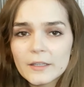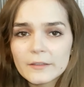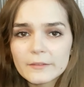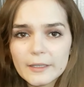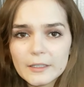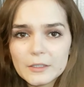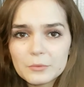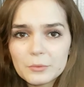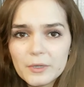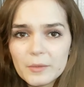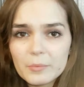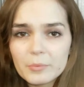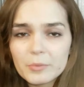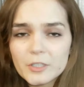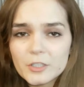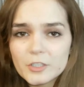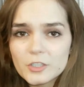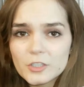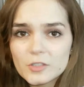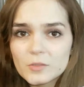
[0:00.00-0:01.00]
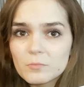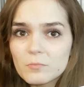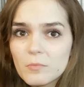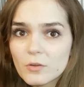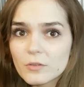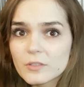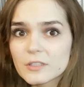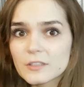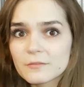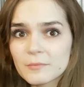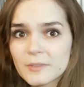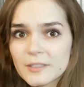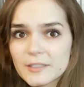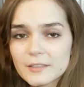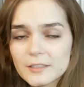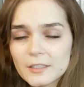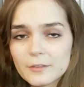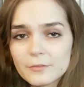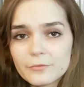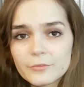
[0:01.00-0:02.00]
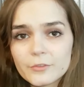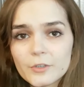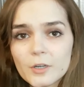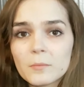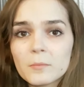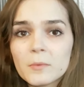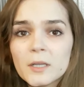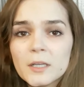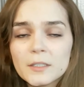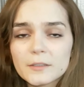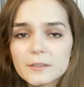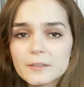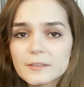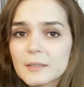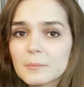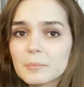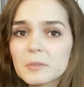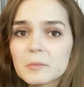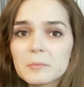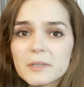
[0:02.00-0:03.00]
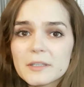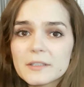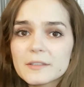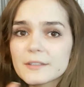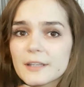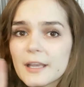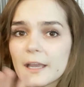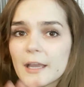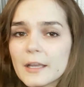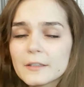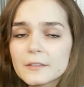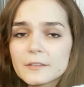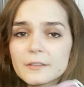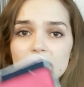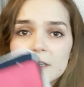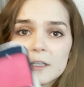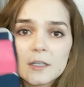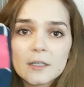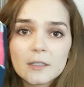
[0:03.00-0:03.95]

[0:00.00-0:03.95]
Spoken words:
That's where I purchase most of my stuff from, the supplements and